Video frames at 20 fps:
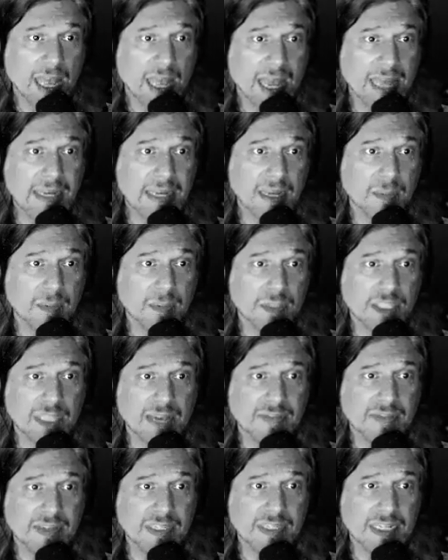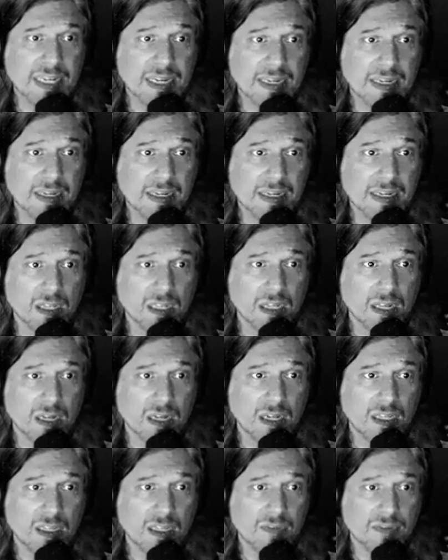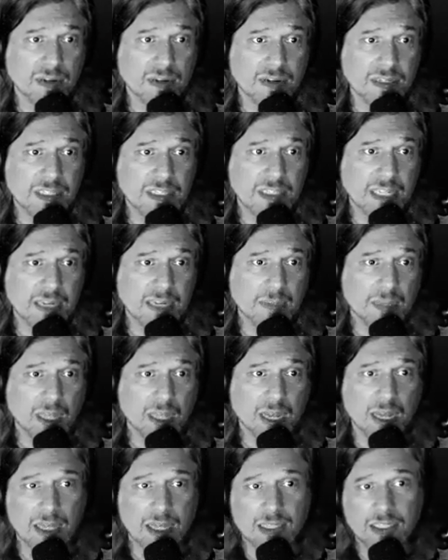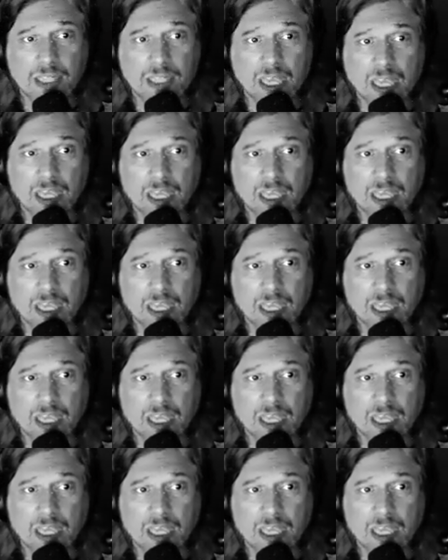And number 17, along the very same lines,